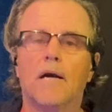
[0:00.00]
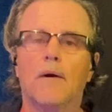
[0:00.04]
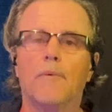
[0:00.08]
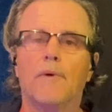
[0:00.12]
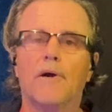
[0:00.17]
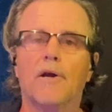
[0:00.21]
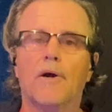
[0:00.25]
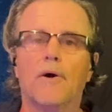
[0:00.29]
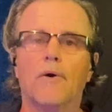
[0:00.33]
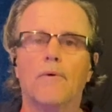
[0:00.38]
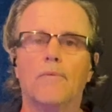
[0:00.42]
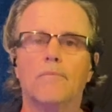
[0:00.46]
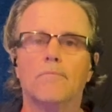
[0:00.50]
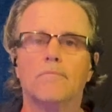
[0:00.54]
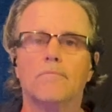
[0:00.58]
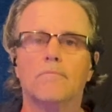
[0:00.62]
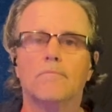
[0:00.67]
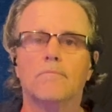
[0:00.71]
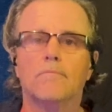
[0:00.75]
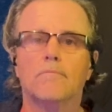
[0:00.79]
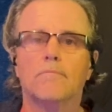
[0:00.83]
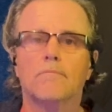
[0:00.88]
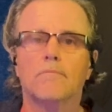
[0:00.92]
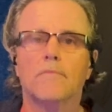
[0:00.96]
we go,
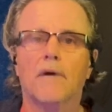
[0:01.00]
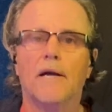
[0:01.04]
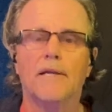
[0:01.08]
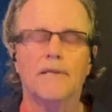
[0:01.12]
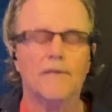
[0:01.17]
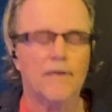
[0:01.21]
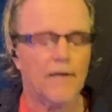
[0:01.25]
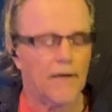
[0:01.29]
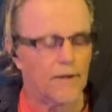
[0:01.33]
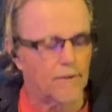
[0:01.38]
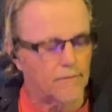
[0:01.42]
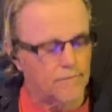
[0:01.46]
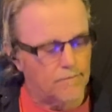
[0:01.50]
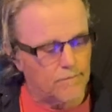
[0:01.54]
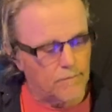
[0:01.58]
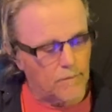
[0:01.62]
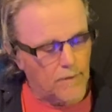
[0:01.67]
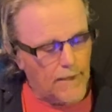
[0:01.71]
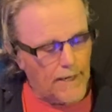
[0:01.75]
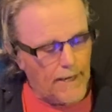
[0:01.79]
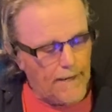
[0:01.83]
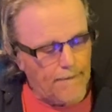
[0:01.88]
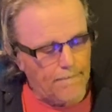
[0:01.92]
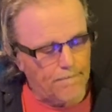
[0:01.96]
right there,
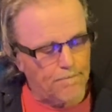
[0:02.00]
okay?